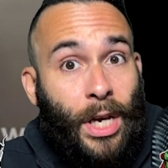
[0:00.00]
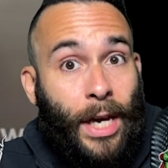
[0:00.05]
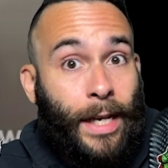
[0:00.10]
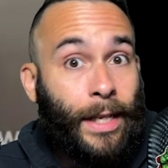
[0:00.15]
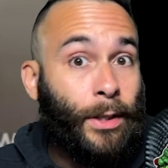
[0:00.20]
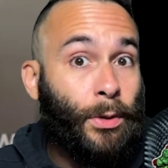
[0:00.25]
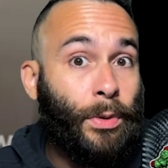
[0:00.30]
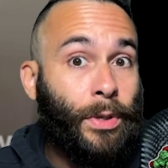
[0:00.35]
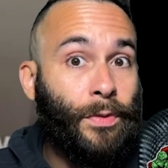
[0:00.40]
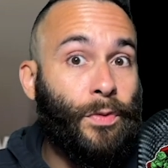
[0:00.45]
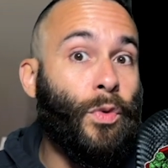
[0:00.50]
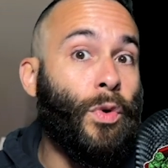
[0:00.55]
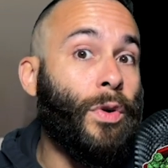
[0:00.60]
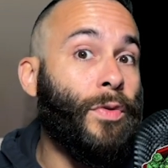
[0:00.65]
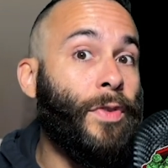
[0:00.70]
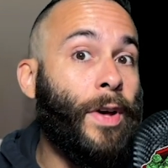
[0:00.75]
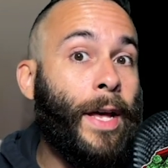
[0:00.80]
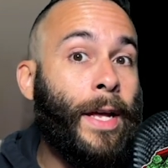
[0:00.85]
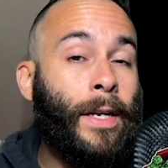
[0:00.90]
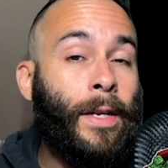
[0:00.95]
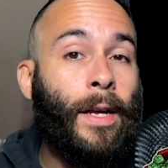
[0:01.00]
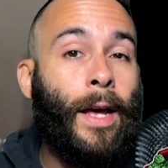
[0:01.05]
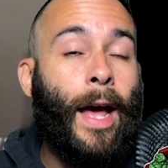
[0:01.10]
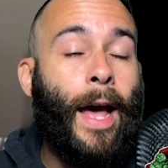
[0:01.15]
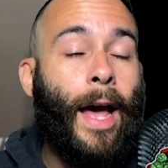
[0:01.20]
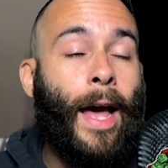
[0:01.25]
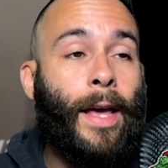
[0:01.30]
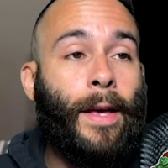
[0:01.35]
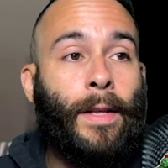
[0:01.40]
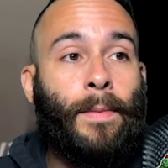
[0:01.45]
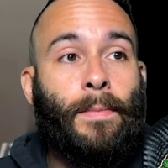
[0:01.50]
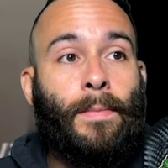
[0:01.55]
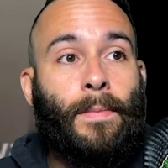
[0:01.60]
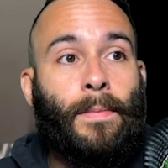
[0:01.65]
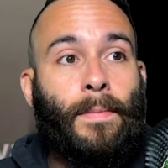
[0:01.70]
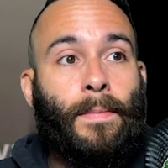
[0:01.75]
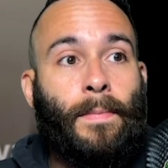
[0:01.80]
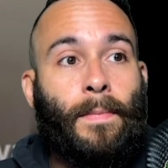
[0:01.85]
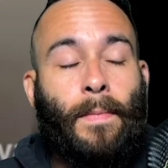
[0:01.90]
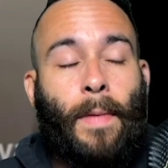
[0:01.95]
A24 fan. I,
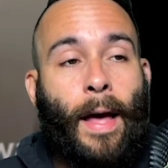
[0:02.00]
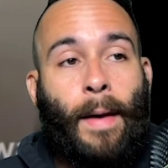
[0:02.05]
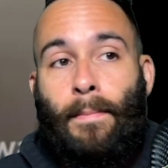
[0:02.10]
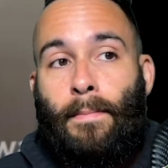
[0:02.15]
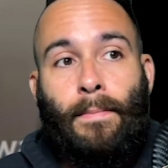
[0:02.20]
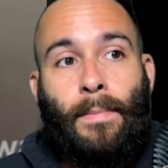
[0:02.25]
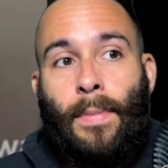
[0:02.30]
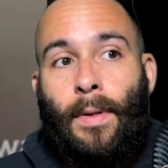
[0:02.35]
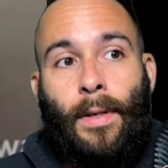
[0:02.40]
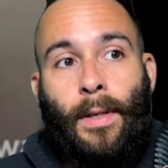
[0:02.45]
I'm